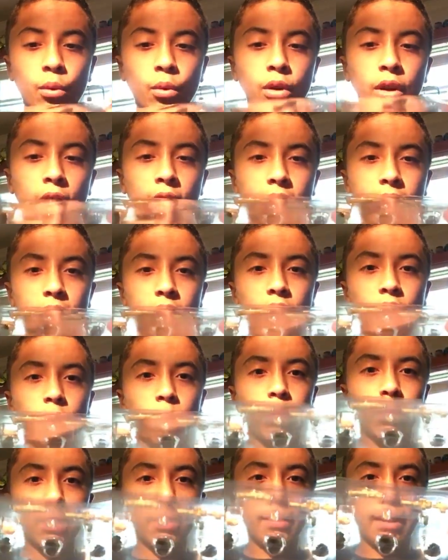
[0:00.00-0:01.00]
We're not gonna
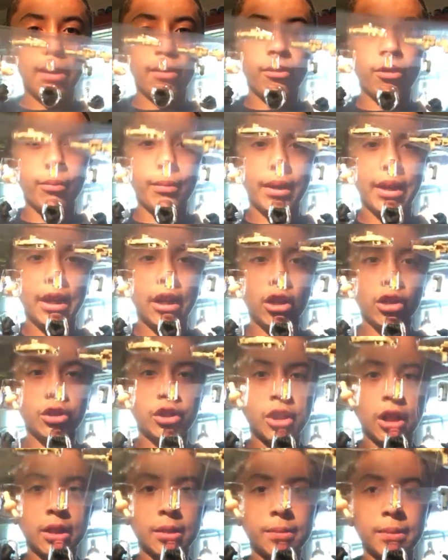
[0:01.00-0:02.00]
open them out from here
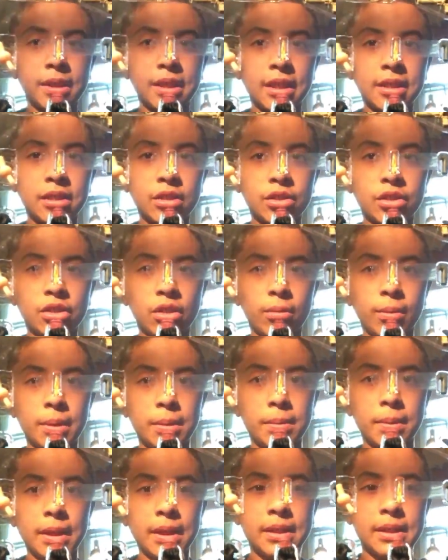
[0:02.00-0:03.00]
just because there's so many
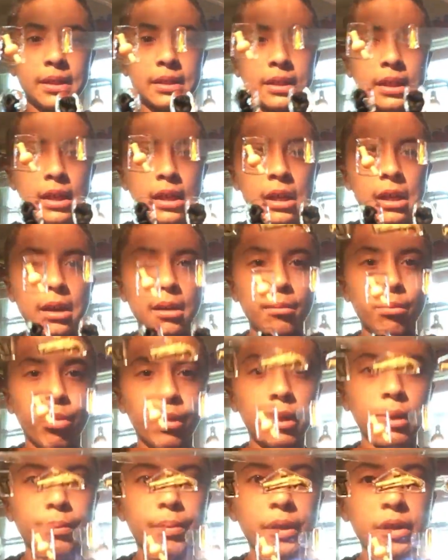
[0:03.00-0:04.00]
pieces, but it
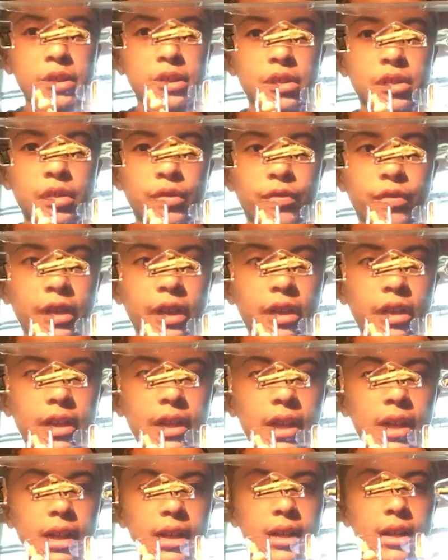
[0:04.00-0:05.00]
appears there's a flare
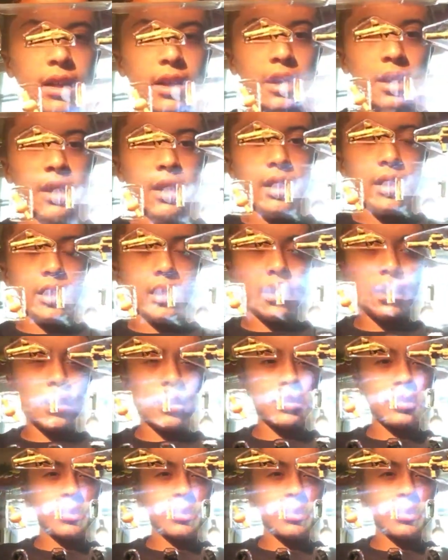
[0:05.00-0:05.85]
gun, uh,